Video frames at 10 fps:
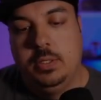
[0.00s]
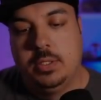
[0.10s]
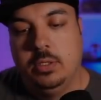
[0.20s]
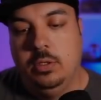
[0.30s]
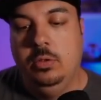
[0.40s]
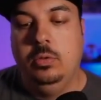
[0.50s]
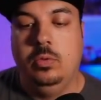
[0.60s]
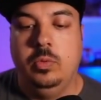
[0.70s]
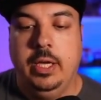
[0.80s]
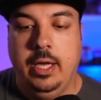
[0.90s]

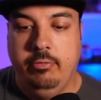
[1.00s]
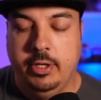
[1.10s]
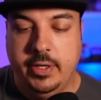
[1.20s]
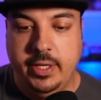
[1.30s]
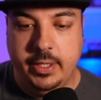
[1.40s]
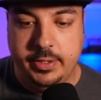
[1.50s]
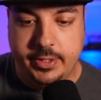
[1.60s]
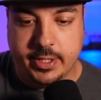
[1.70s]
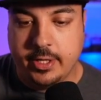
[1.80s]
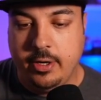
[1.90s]
So we have Hood
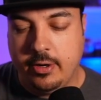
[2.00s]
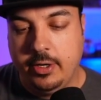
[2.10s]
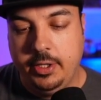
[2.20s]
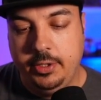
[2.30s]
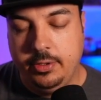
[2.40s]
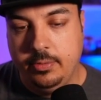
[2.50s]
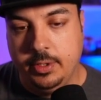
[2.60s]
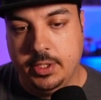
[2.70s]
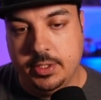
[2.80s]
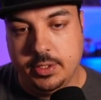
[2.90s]
into Carnage,
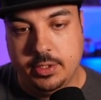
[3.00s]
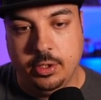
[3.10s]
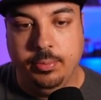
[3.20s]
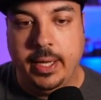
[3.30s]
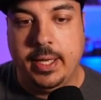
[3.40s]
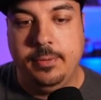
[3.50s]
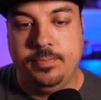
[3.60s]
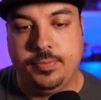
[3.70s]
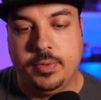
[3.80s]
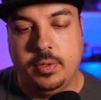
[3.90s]
which isn't too bad.
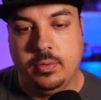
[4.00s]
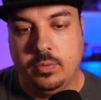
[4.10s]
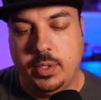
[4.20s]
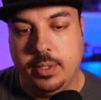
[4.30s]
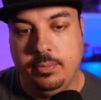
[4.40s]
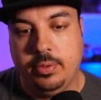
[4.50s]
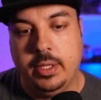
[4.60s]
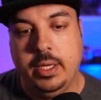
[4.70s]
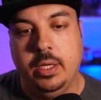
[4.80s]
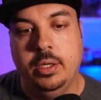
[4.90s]
We can
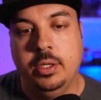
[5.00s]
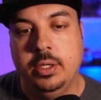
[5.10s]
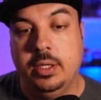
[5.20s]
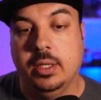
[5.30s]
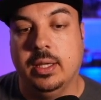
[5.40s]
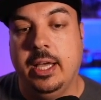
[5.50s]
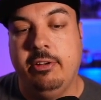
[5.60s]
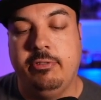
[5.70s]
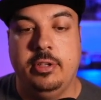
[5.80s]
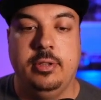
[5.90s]
play Hood
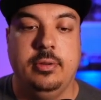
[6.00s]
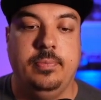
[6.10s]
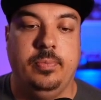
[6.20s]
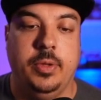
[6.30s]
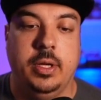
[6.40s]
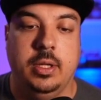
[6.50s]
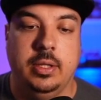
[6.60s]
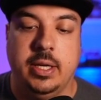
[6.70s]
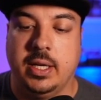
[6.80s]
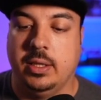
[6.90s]
left,
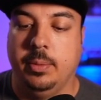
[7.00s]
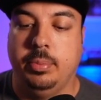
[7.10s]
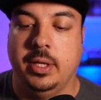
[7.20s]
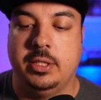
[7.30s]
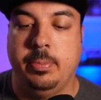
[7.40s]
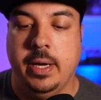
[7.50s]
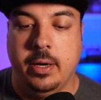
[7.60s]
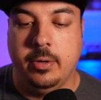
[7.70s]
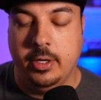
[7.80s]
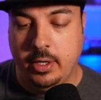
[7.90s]
let it get the plus
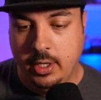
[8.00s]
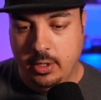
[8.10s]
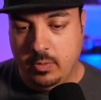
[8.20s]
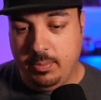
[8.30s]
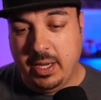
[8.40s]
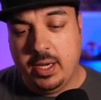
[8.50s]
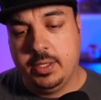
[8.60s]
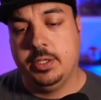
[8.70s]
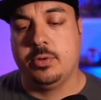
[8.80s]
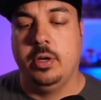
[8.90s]
power. We may
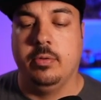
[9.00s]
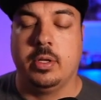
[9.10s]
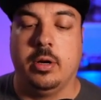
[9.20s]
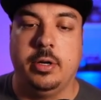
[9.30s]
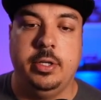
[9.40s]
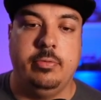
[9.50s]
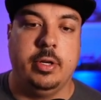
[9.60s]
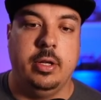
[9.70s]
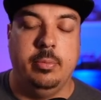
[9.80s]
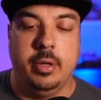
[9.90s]
not destroy it with Carnage if
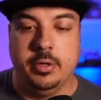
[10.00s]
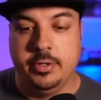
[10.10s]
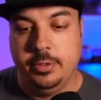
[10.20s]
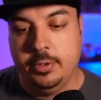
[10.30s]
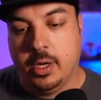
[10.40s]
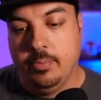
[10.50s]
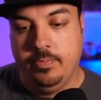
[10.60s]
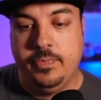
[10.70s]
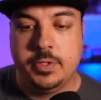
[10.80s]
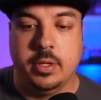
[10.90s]
we get a better 2-drop,
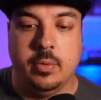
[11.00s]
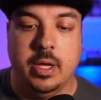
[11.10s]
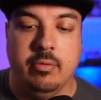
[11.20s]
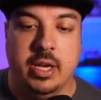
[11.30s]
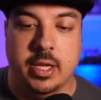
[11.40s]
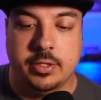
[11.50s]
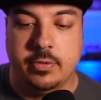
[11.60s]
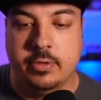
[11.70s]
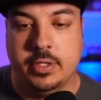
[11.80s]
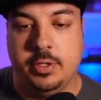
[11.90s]
so that we have an
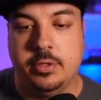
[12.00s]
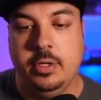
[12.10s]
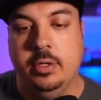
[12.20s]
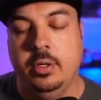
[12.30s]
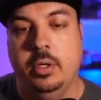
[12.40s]
answer for Sentry.